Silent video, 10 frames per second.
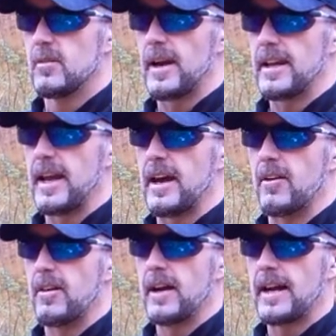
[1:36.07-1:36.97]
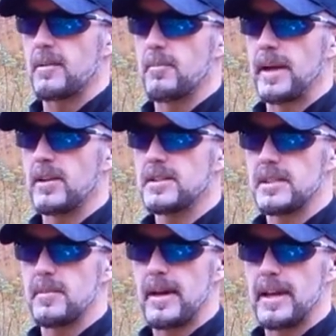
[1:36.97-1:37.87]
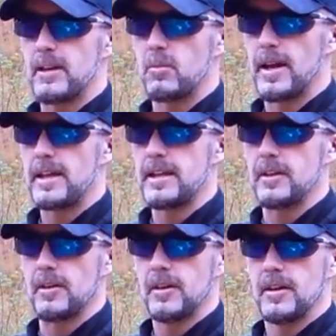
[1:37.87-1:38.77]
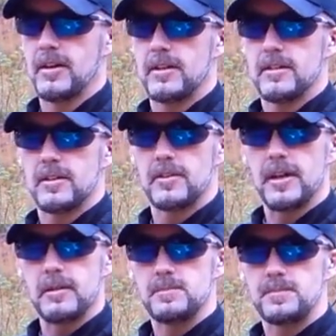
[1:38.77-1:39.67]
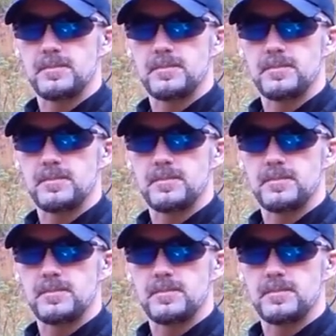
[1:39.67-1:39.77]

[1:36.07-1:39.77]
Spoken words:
Right now, I can barely see my hand right here, okay?